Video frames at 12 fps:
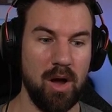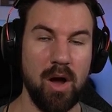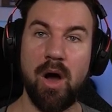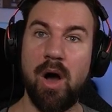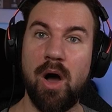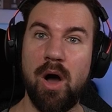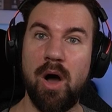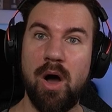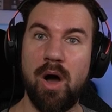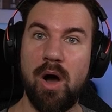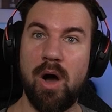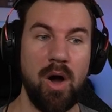
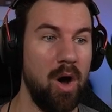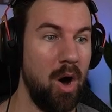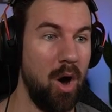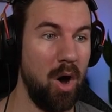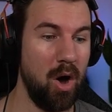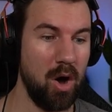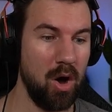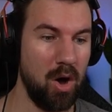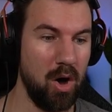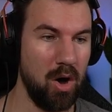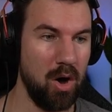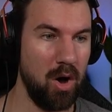upstairs. Oh,
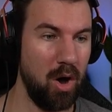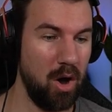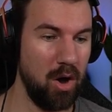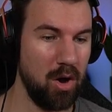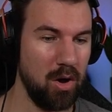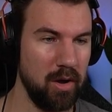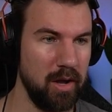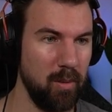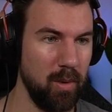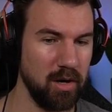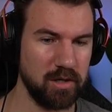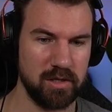oh, it
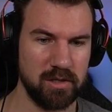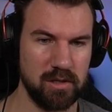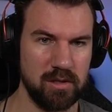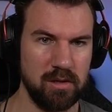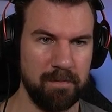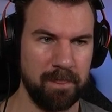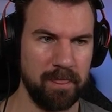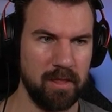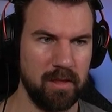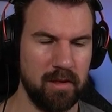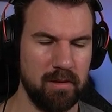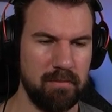worked.
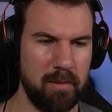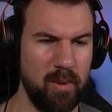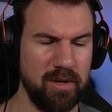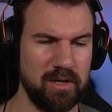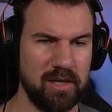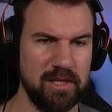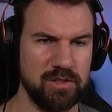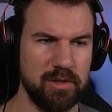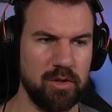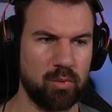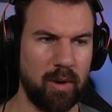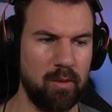Maybe we had to cleanse her
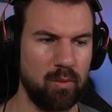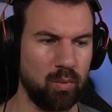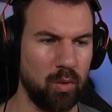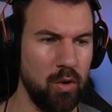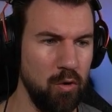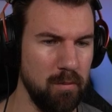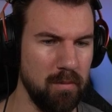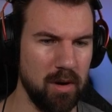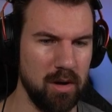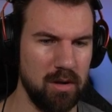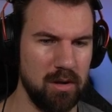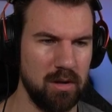in the right
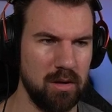room.